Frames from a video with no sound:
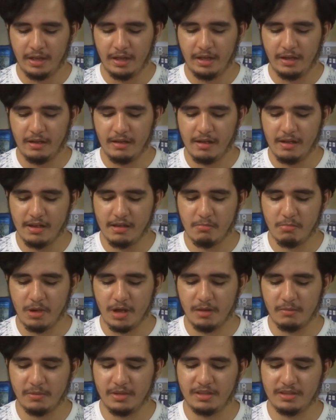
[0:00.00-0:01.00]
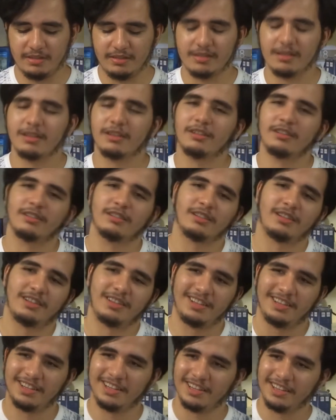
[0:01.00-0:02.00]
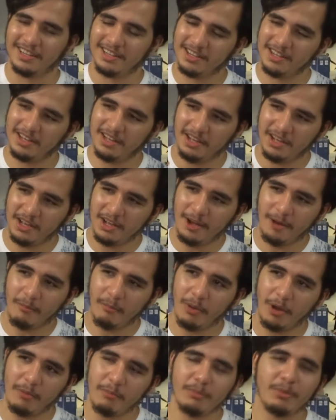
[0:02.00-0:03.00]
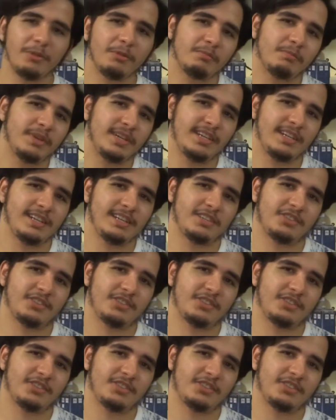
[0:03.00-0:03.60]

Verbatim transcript: uh, he bought me this little bumblebee